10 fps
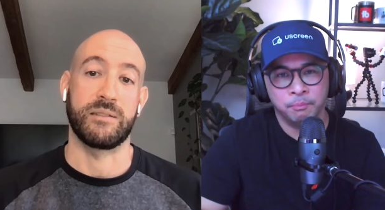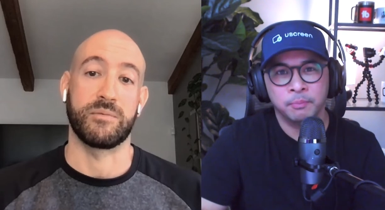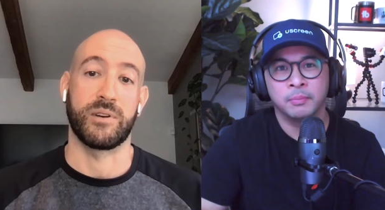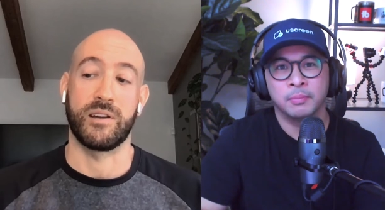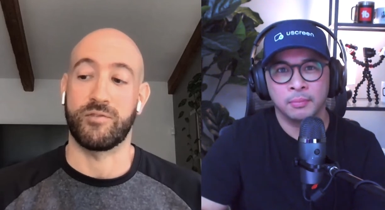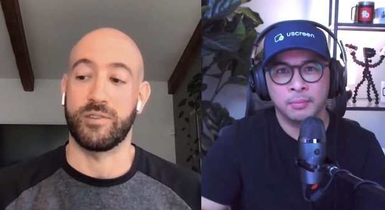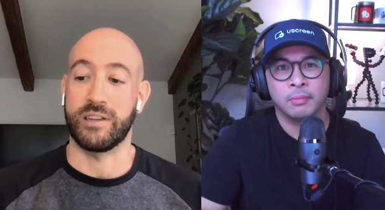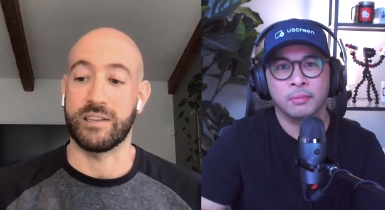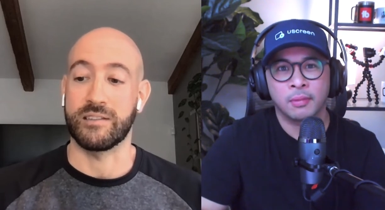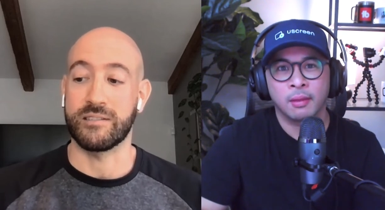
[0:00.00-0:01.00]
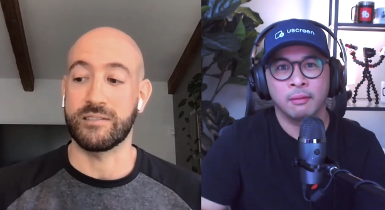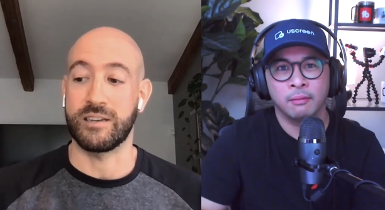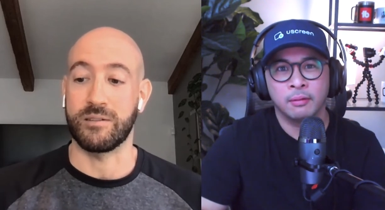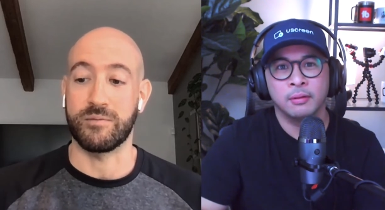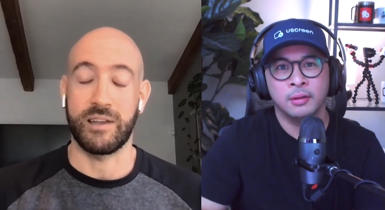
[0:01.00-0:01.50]
Speaker 1: and we're offering
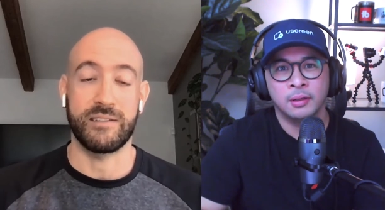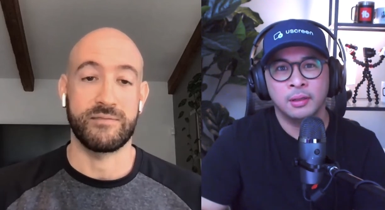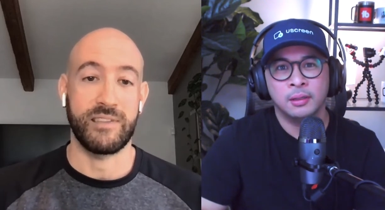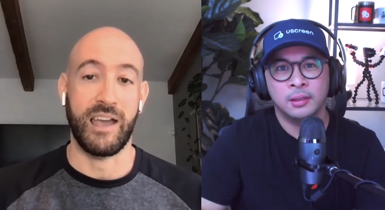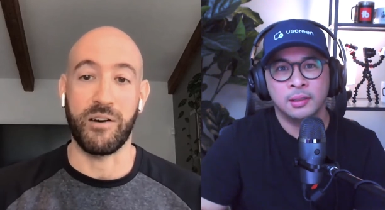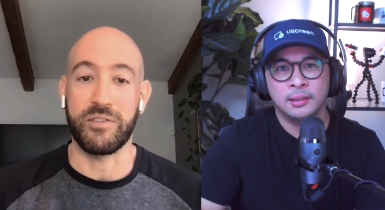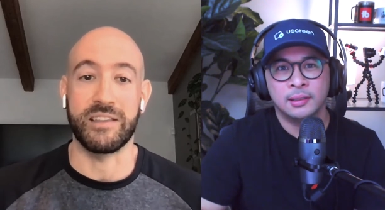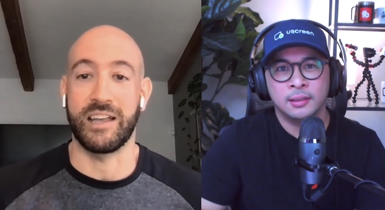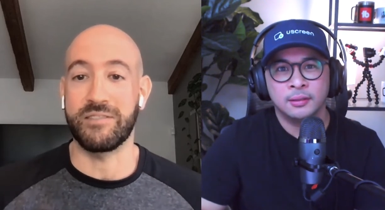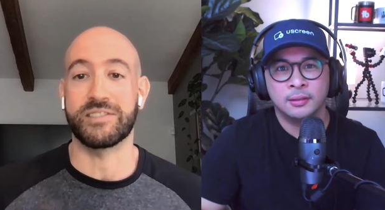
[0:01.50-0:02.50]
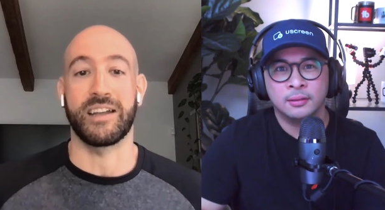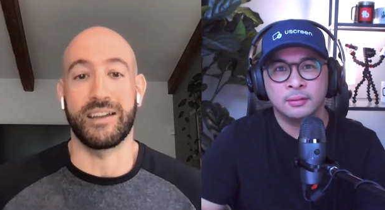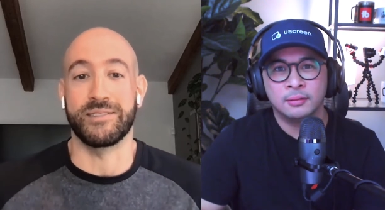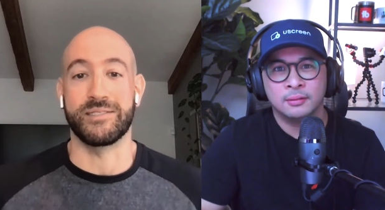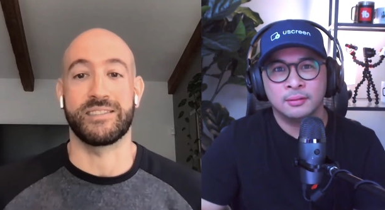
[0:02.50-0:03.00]
you know healthy
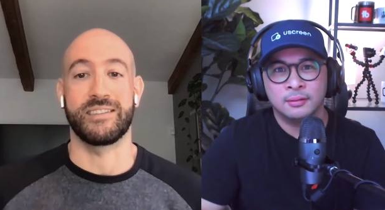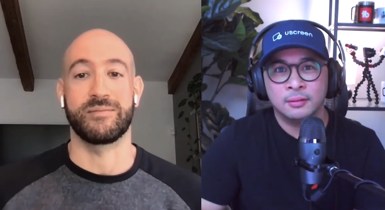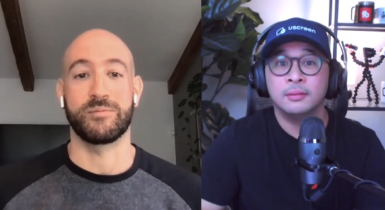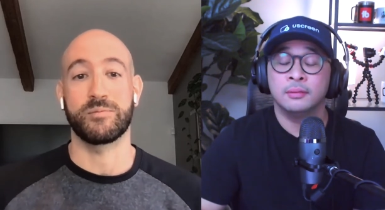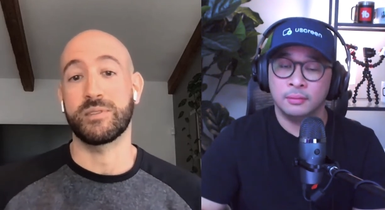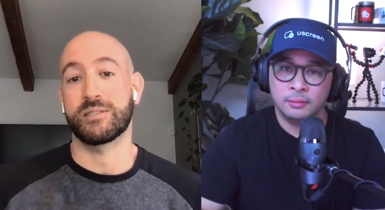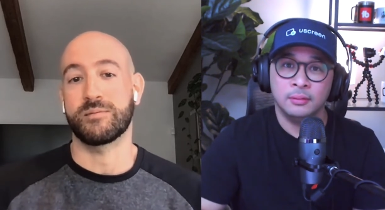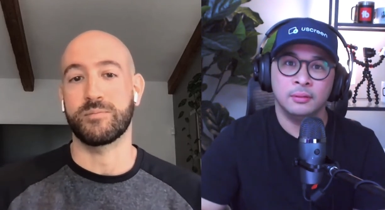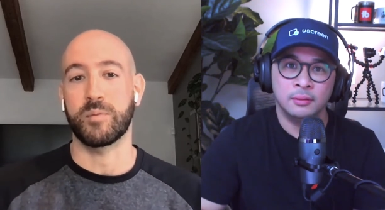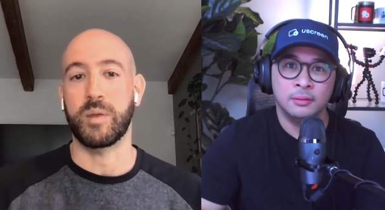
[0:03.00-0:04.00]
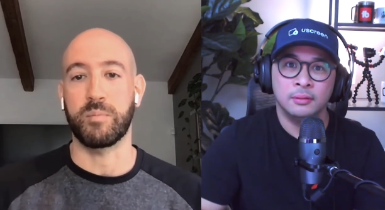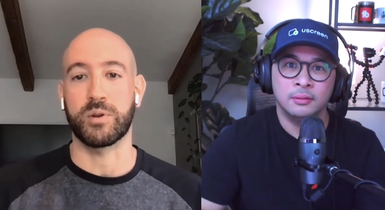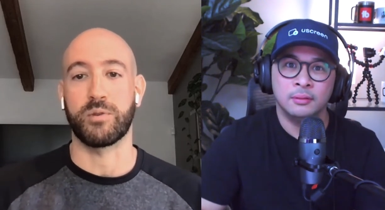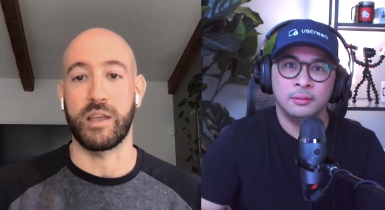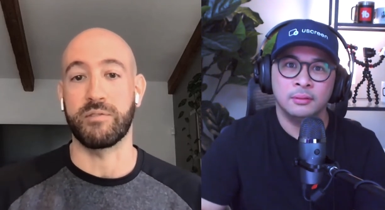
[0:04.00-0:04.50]
lifestyles and it's what people
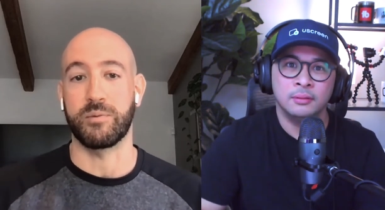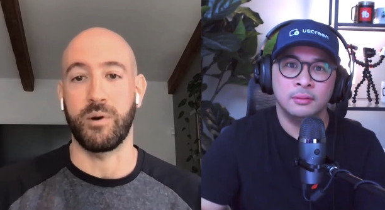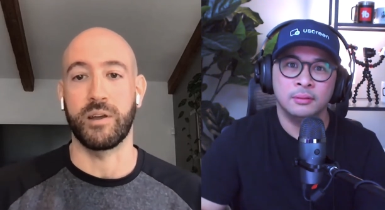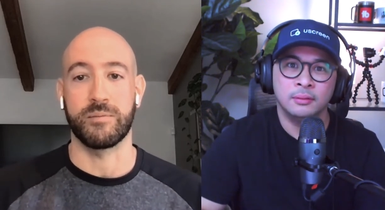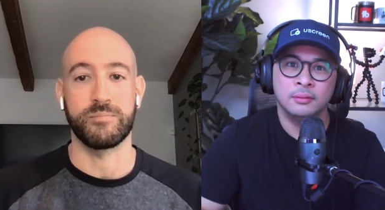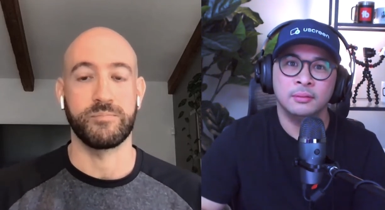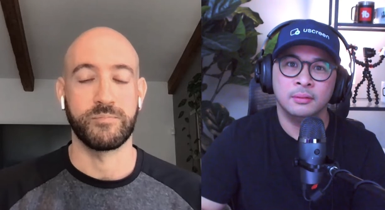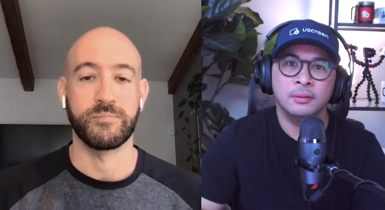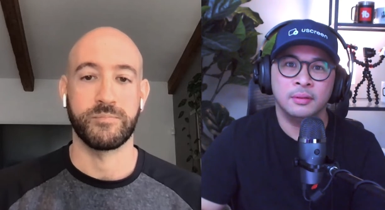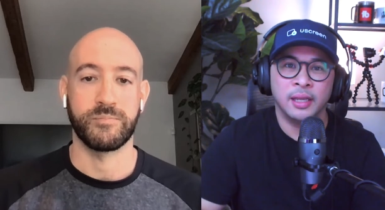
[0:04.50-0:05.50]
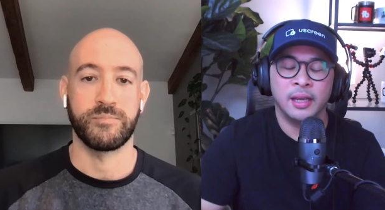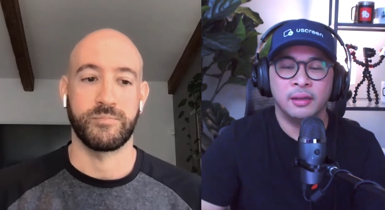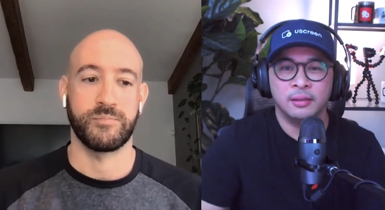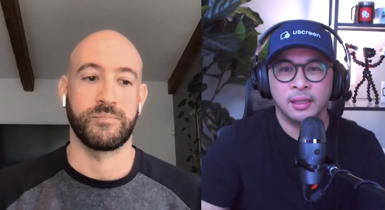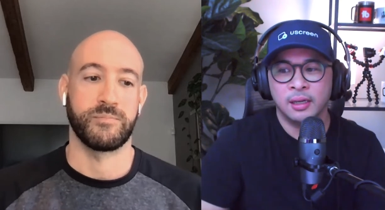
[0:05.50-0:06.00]
crave and want.
Speaker 2: Yeah,
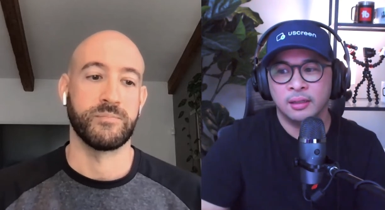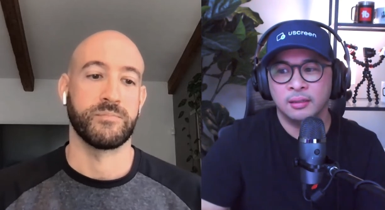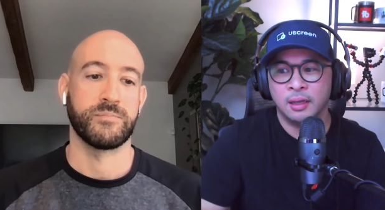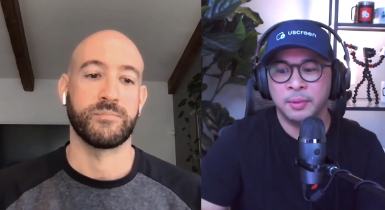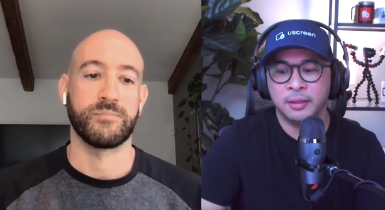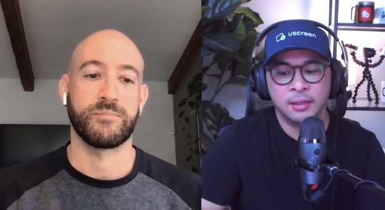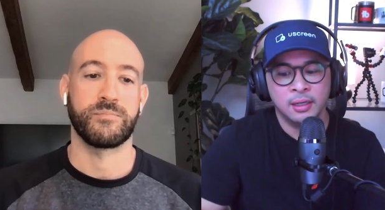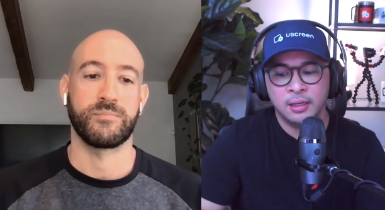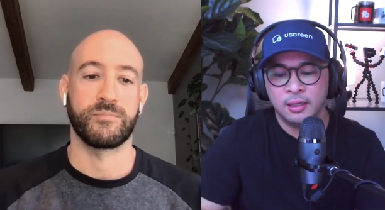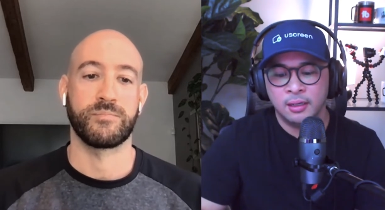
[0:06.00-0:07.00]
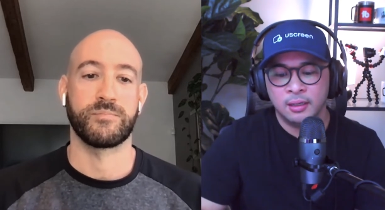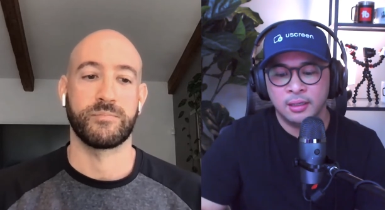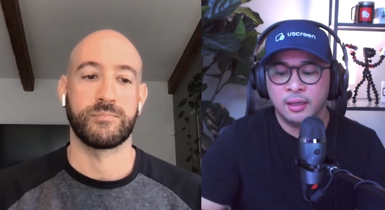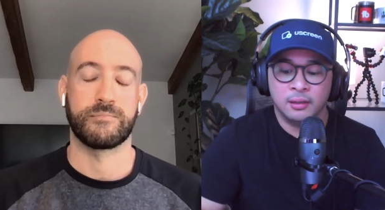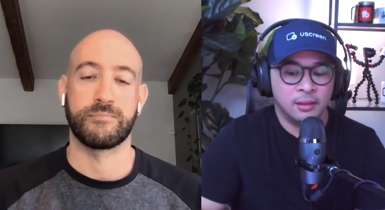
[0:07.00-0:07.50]
yeah. I mean,
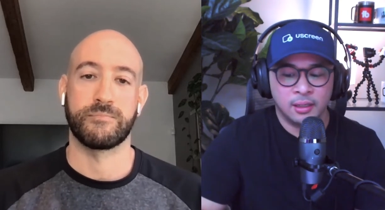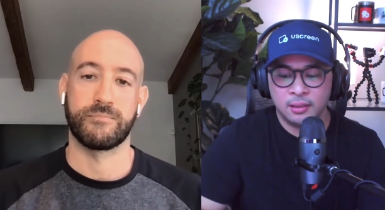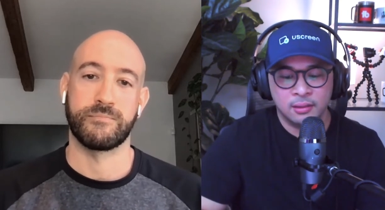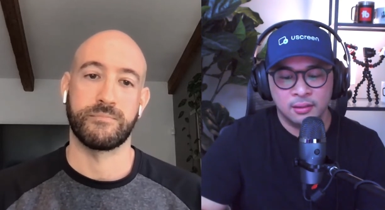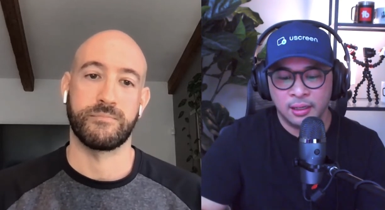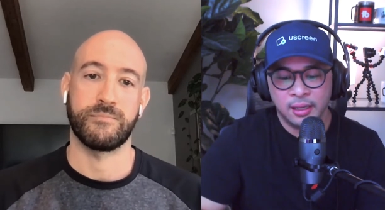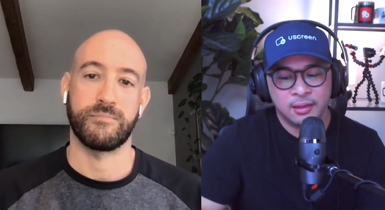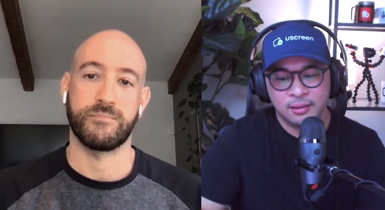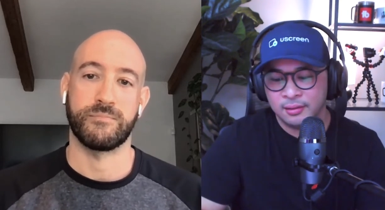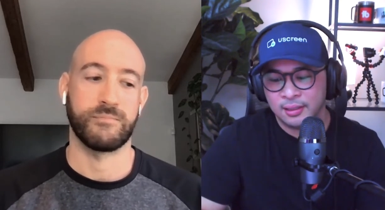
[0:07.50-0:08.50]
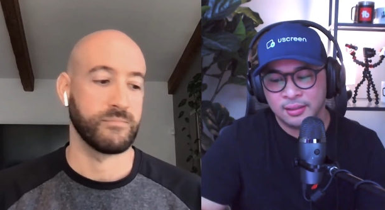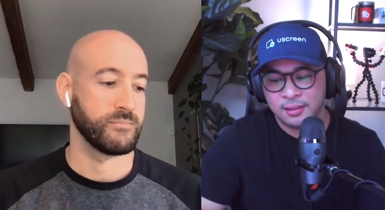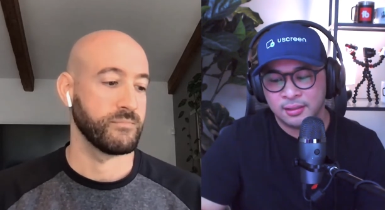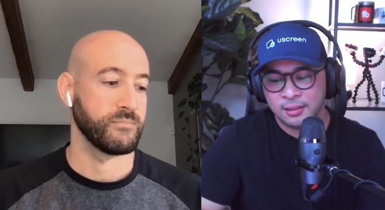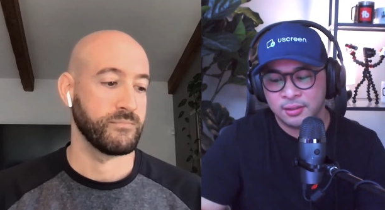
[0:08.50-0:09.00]
yeah. Again, again, it's
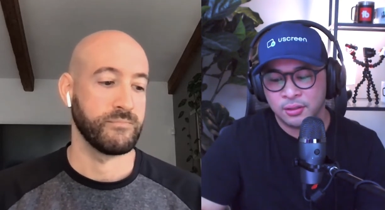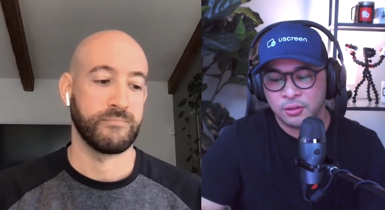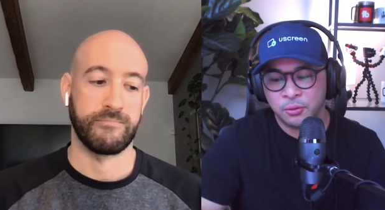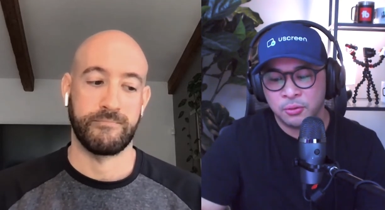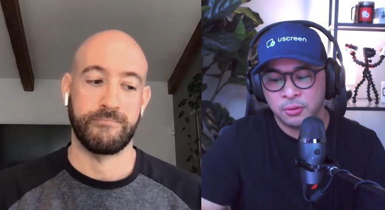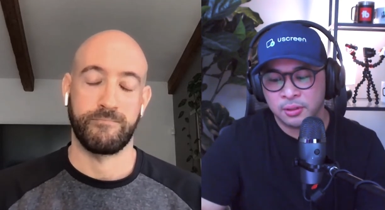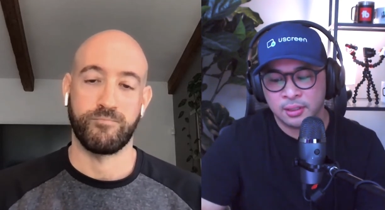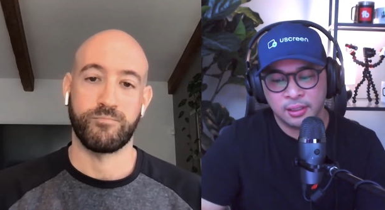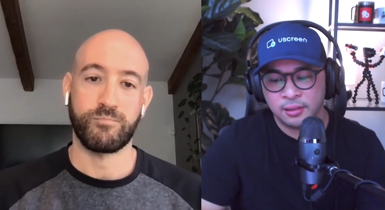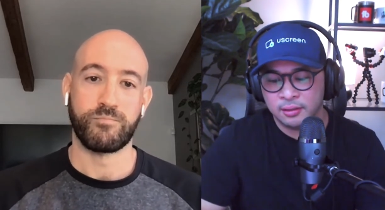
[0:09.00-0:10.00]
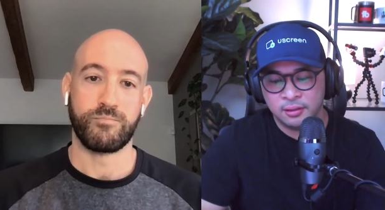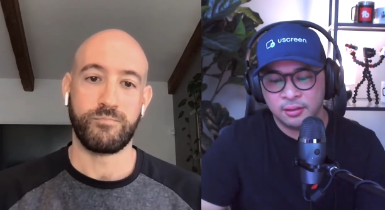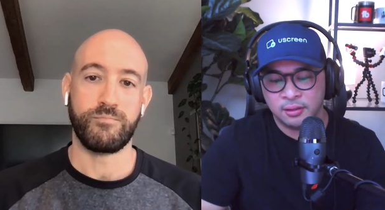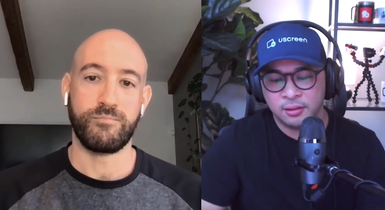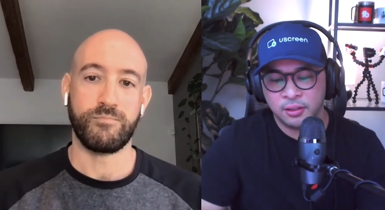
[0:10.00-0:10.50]
just it's just so cool because like
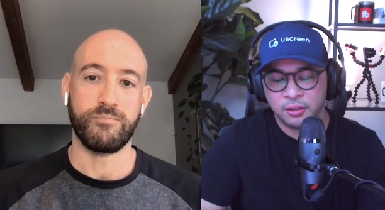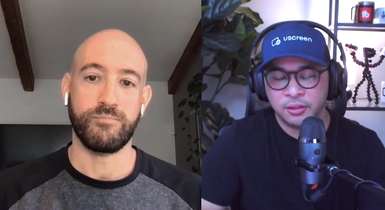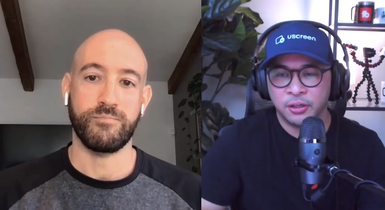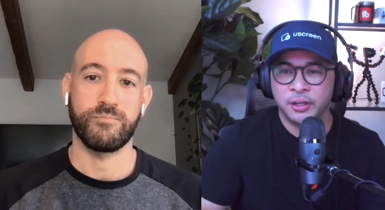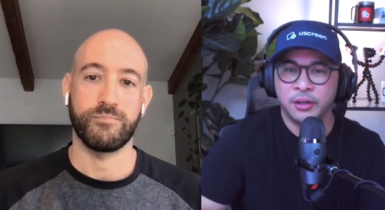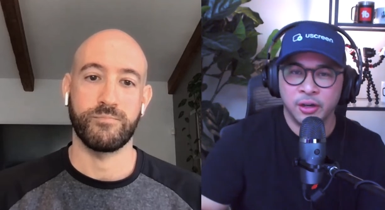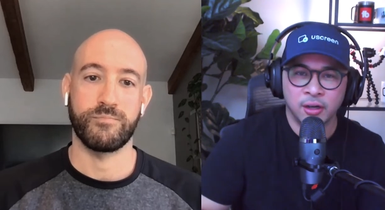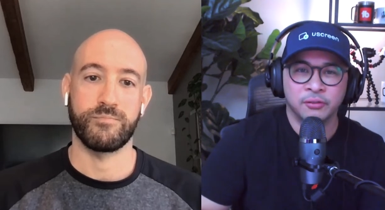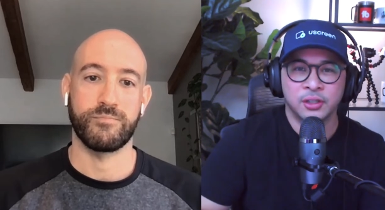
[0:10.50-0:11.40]
you're you're you're hearing all of